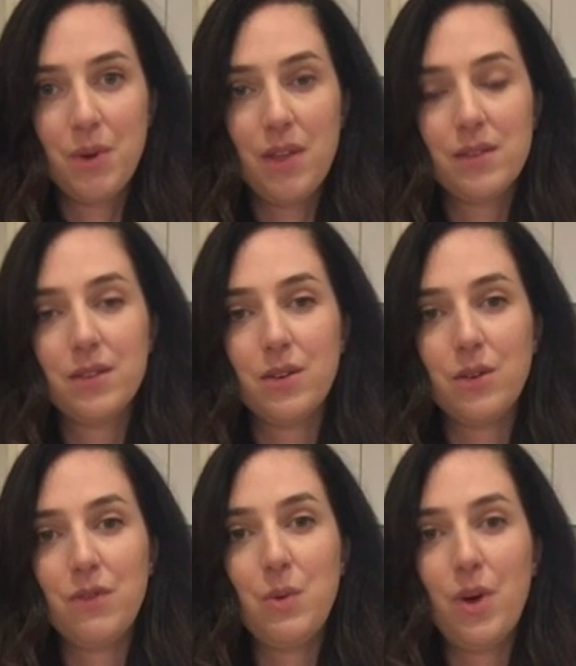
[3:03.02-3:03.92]
with. So
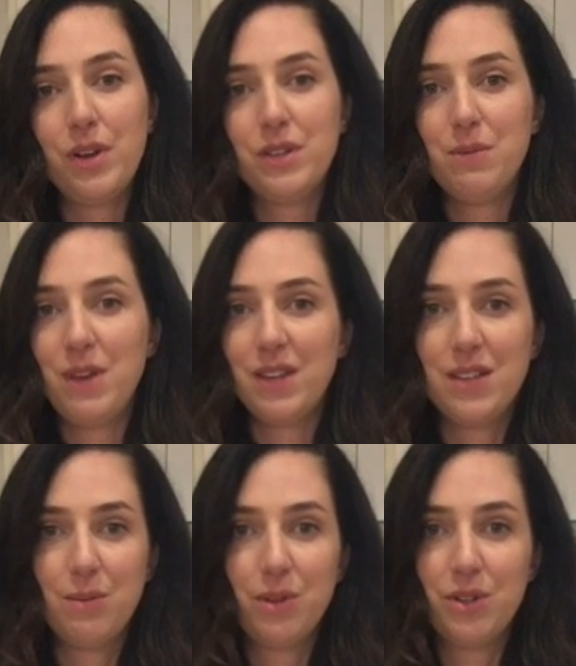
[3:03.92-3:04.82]
if you wanted to make
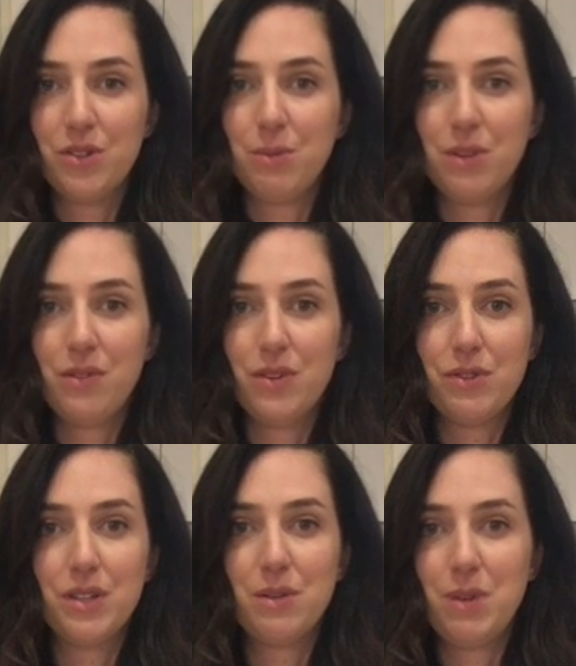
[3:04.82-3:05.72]
double or triple of this
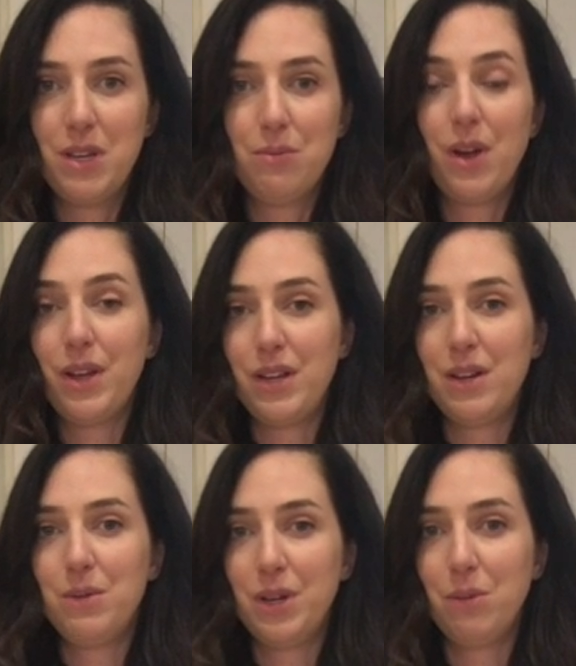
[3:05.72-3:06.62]
recipe, you probably need a
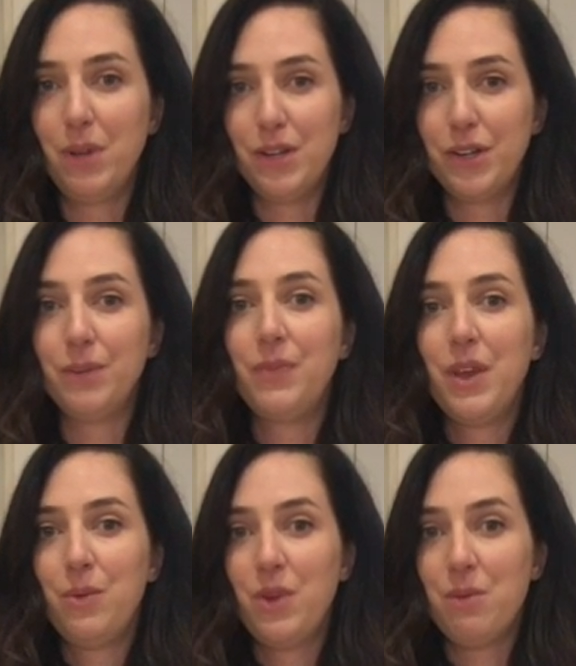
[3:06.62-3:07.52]
bigger blender
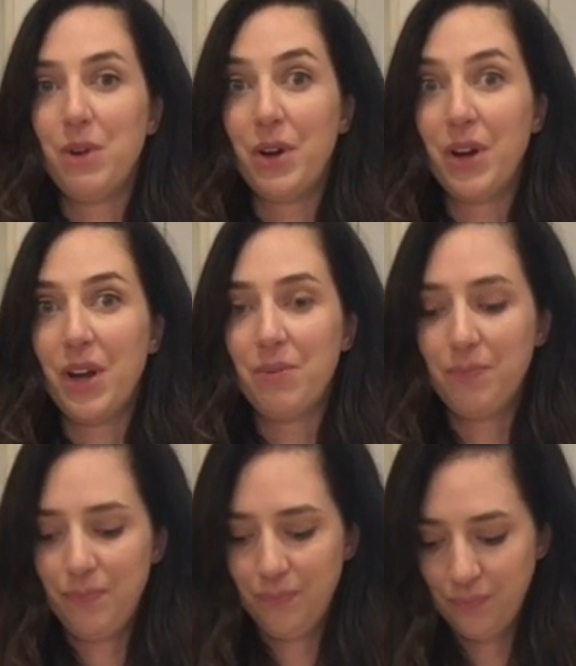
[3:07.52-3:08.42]
with a bigger cup.
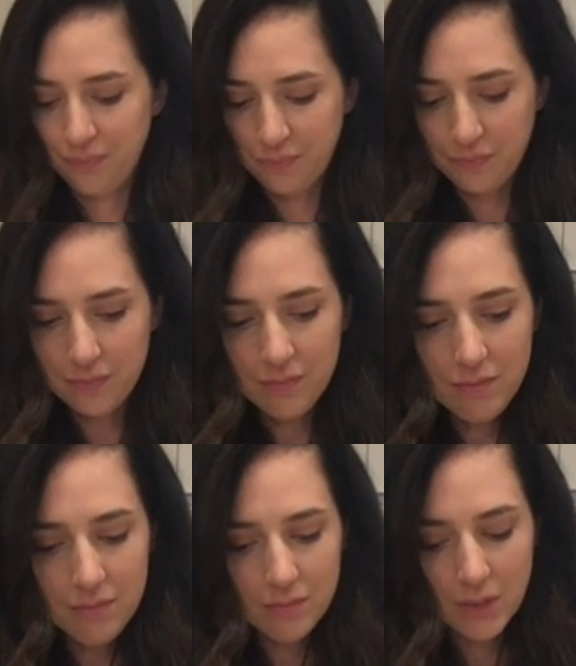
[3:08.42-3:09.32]

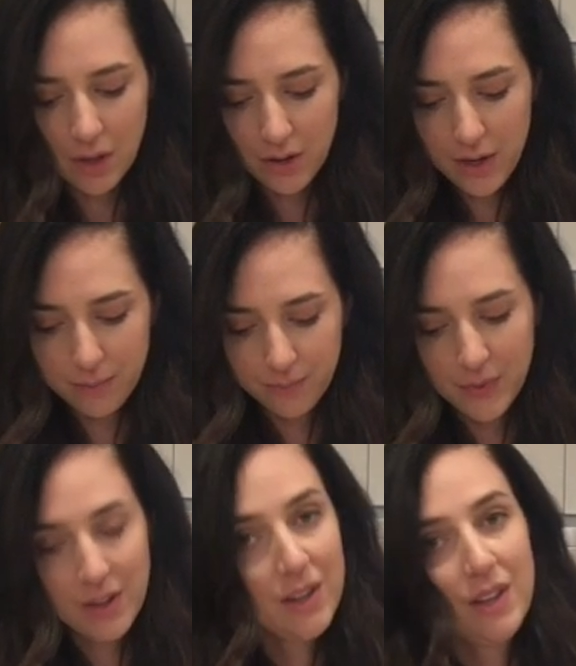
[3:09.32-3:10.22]
All right,
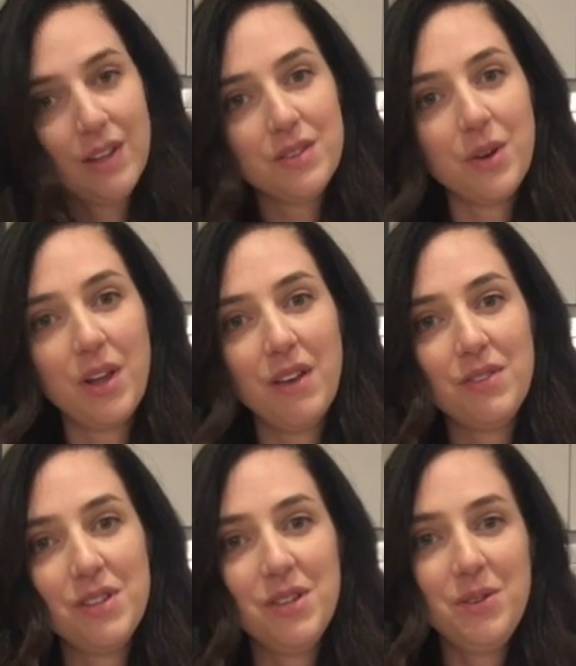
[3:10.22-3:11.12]
so all I have to
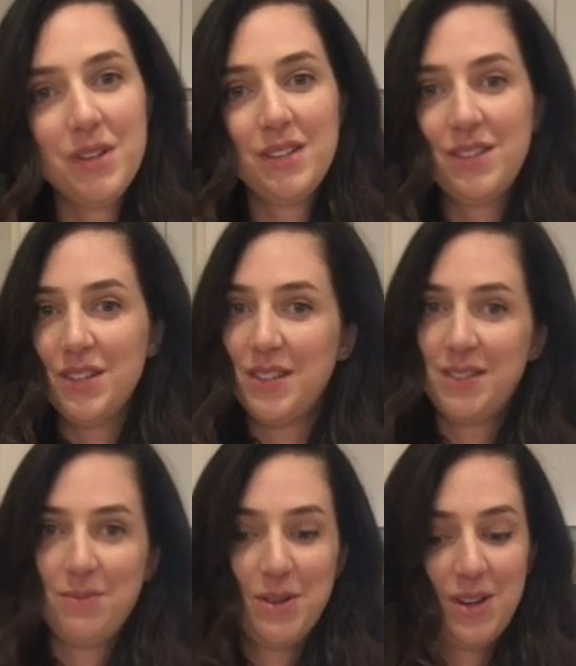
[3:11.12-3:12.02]
do is
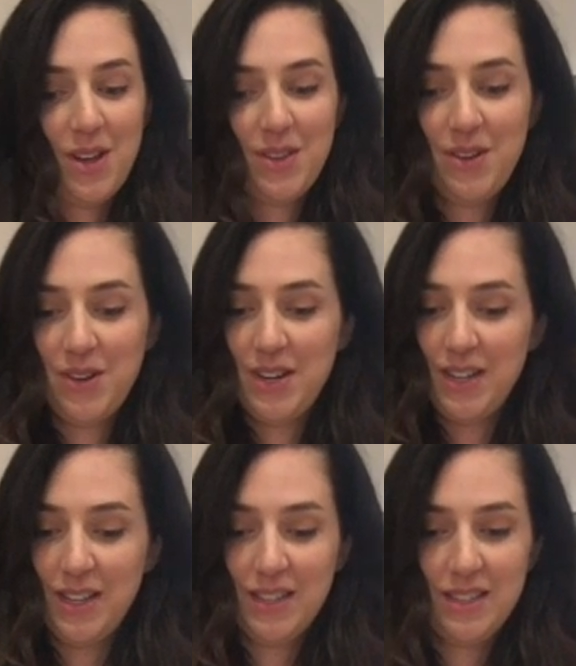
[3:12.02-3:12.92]
just put all the
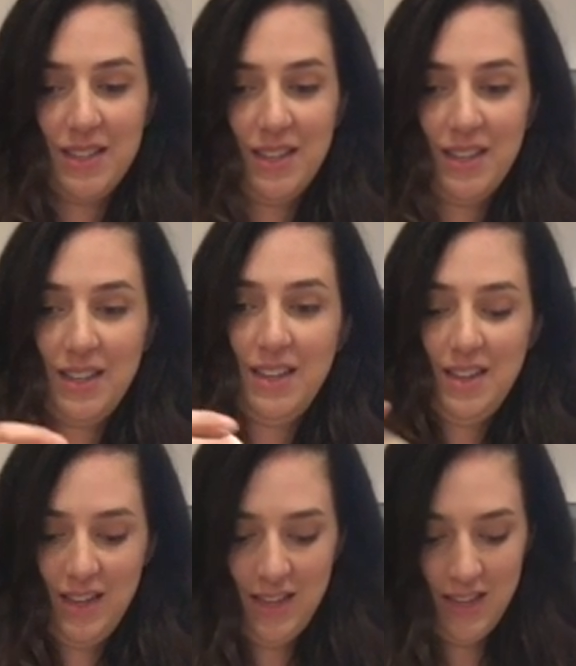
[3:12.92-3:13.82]
ingredients
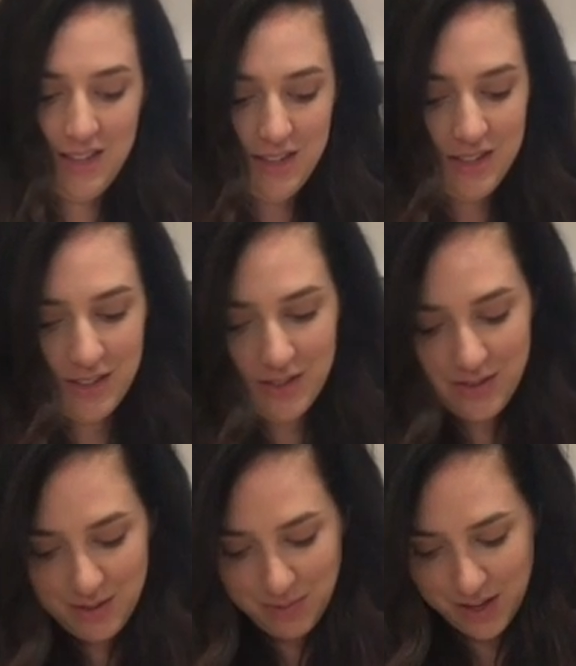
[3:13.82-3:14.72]
into
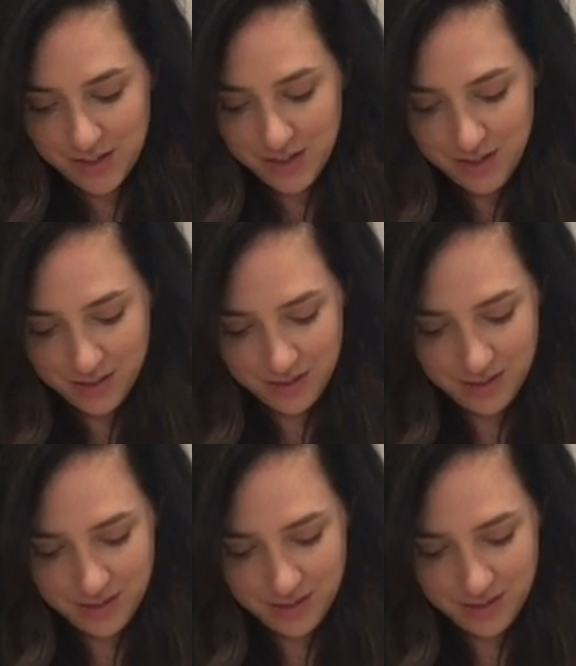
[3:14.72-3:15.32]
the blender.